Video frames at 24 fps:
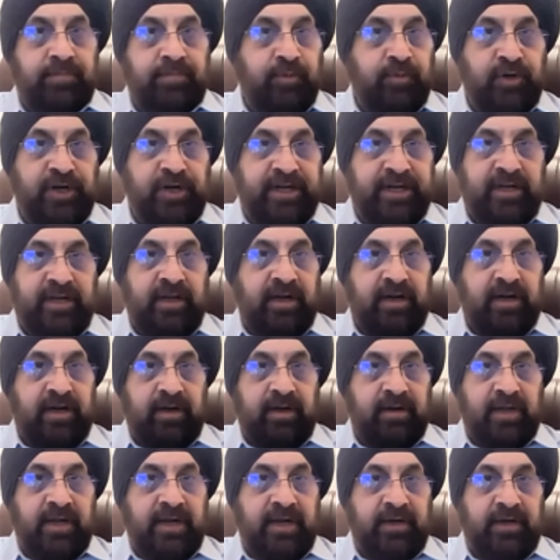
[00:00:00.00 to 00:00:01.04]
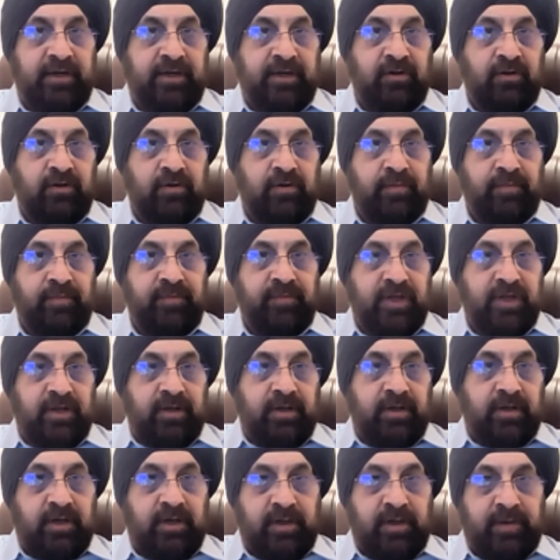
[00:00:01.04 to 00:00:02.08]
political and, you know,
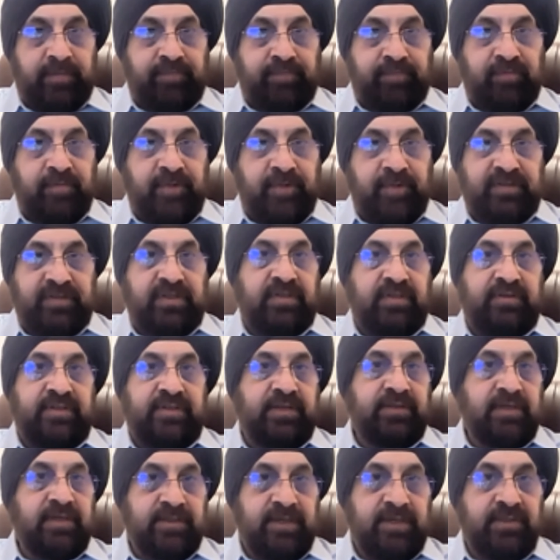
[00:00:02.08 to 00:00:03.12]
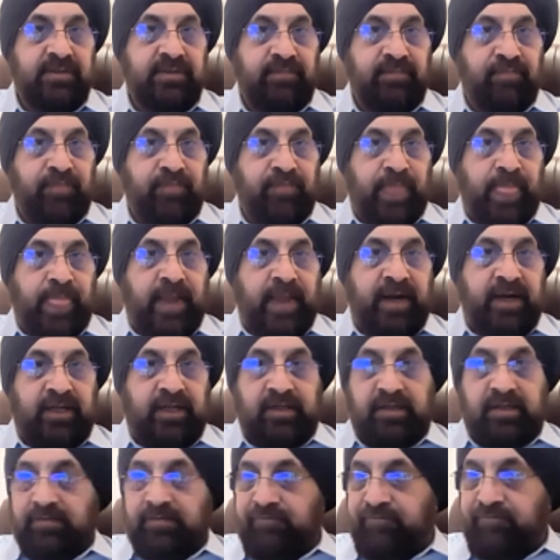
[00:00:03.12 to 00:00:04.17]
business nexuses.
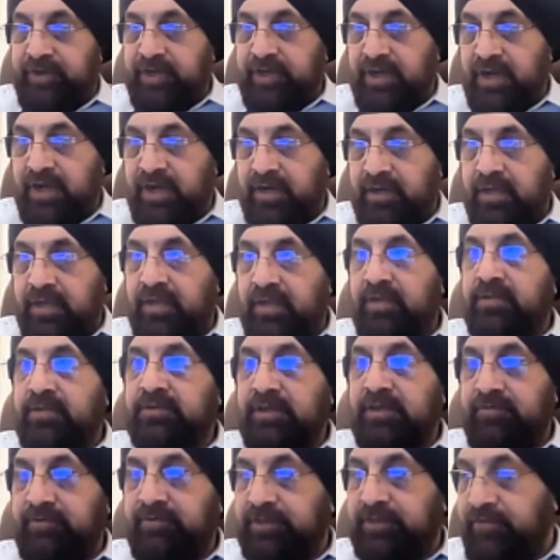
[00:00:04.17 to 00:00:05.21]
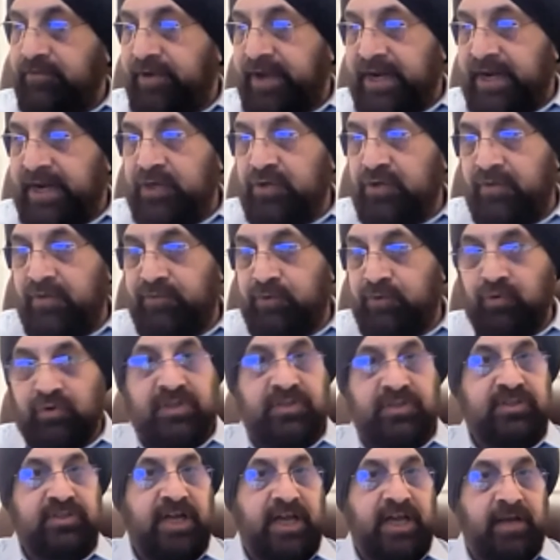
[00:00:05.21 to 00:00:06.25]
And we are, the value of Guru
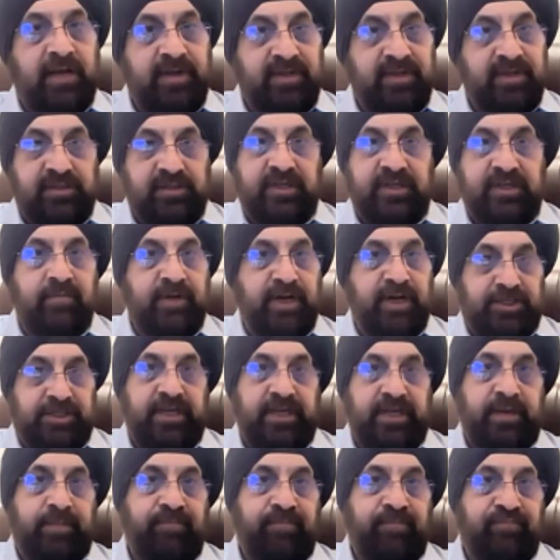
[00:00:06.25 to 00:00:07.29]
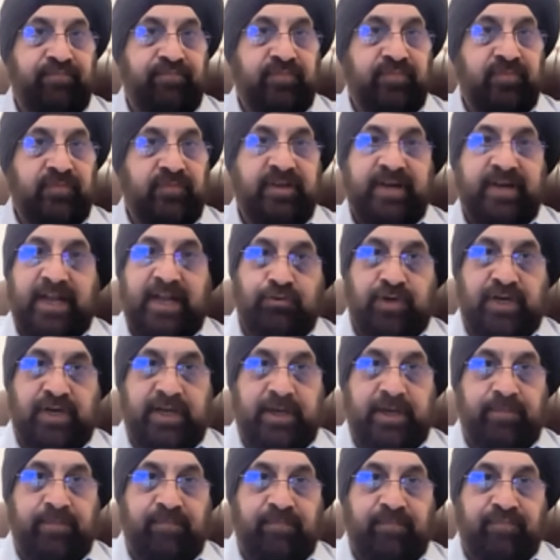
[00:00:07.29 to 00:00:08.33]
Granth Sahib is diminishing
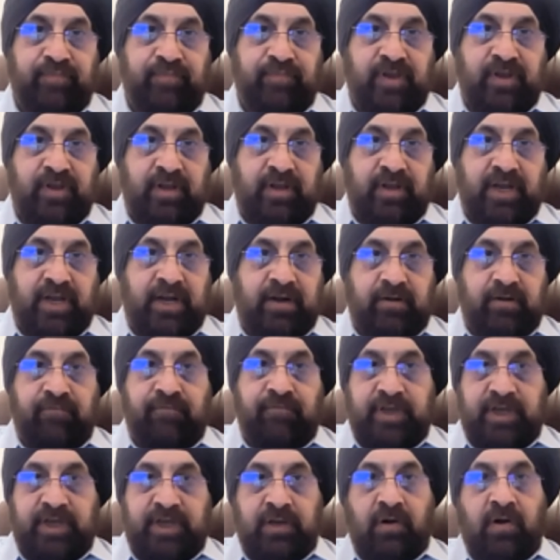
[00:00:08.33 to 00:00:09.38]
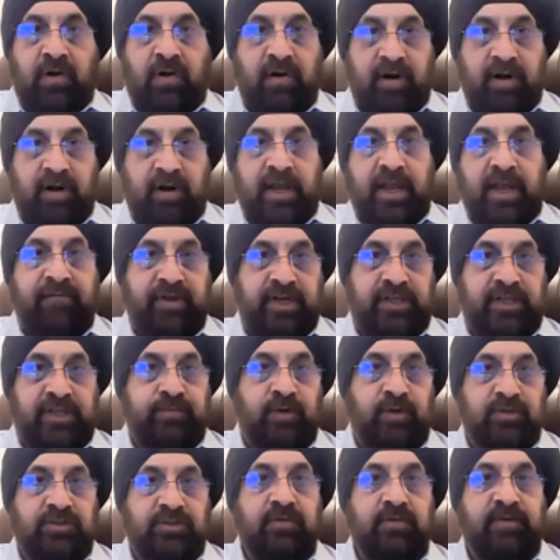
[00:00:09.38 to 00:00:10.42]
gradually. And we all have a
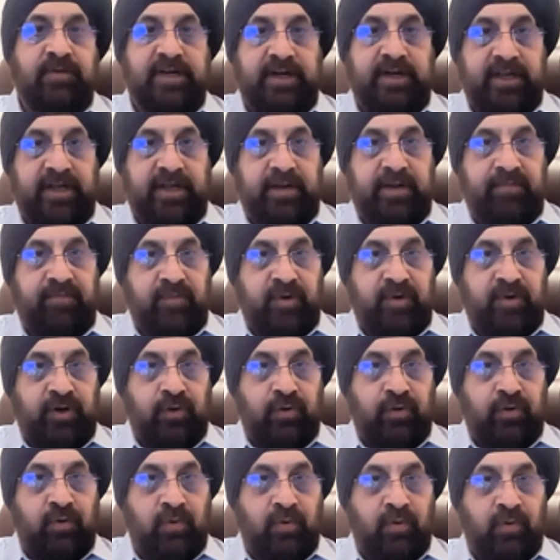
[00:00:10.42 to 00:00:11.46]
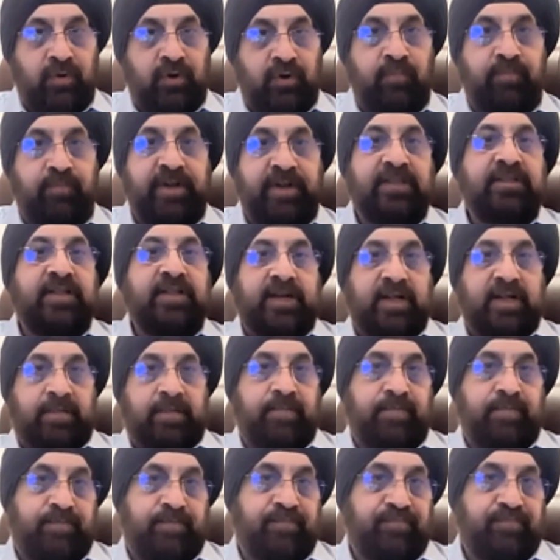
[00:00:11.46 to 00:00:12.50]
responsibility to bring that up,